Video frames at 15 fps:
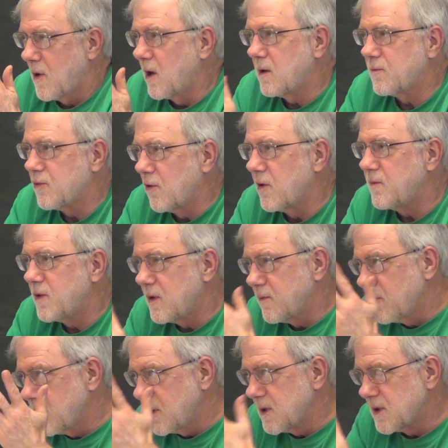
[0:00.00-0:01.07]
unemployed
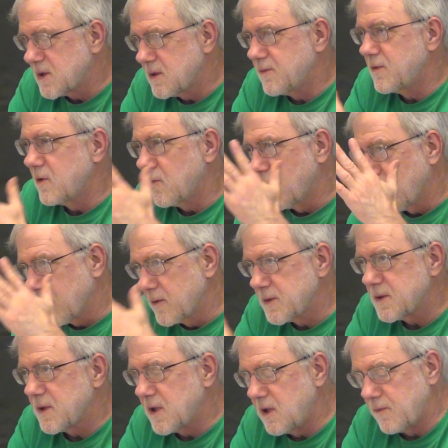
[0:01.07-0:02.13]
people to discipline
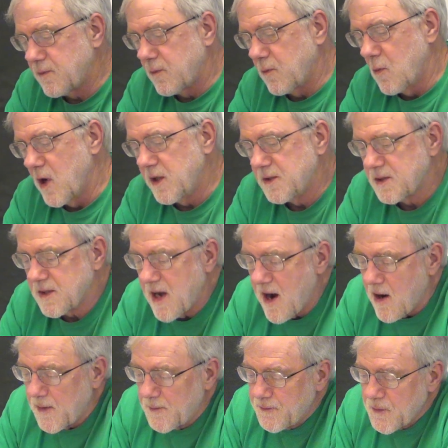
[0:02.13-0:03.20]
workers and keep wages
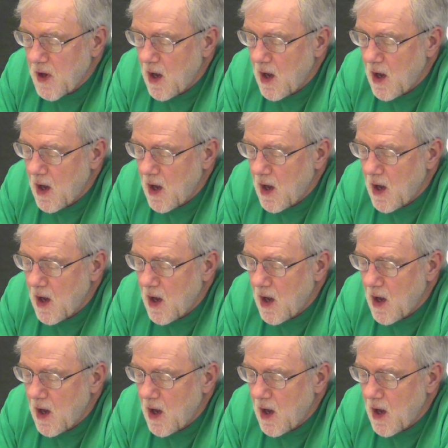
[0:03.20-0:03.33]
down.